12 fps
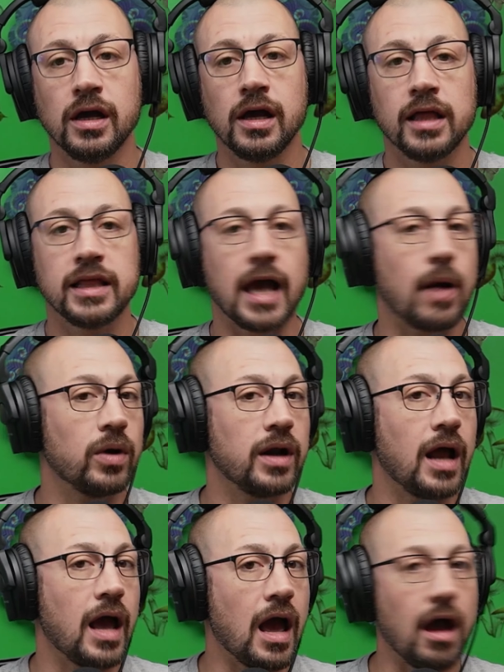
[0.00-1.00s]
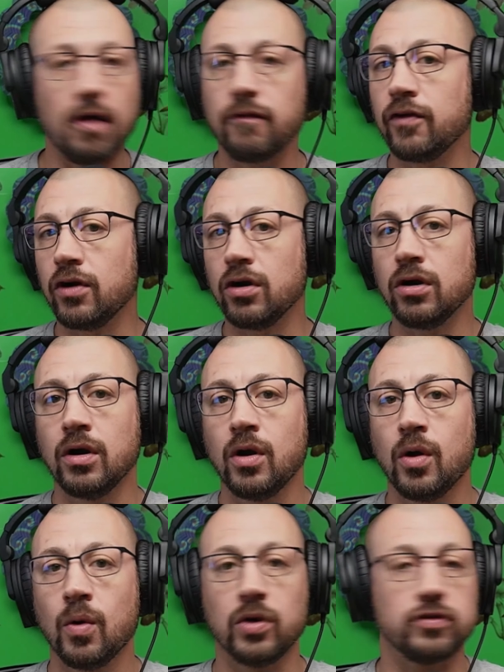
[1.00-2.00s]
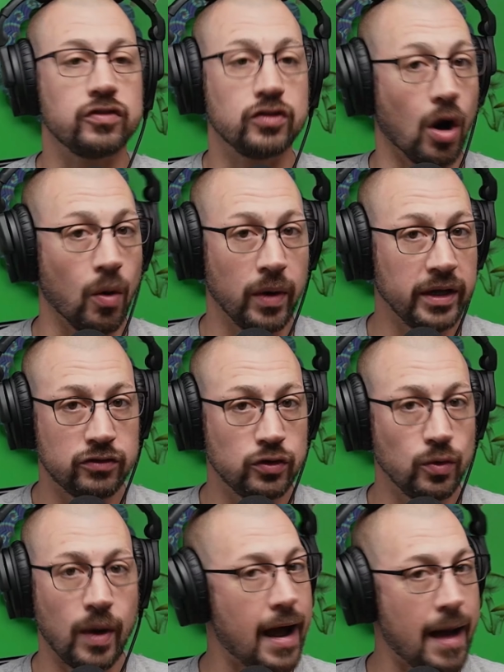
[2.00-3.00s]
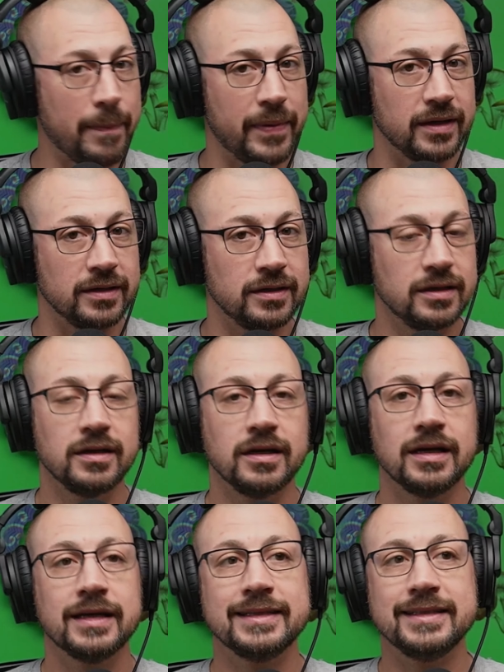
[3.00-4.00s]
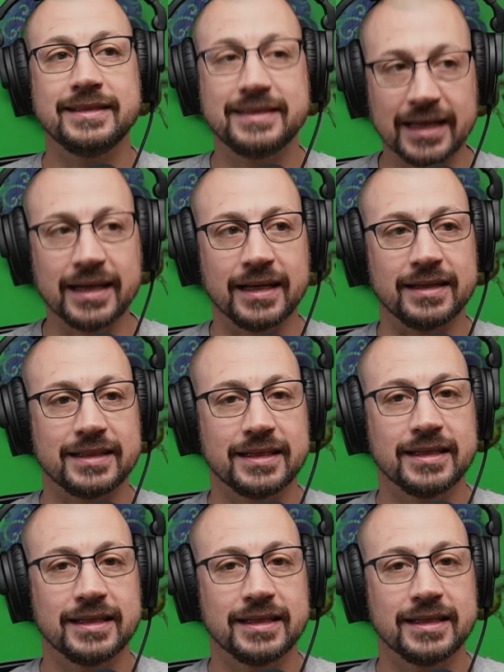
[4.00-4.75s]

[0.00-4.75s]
that whatever was going to happen didn't.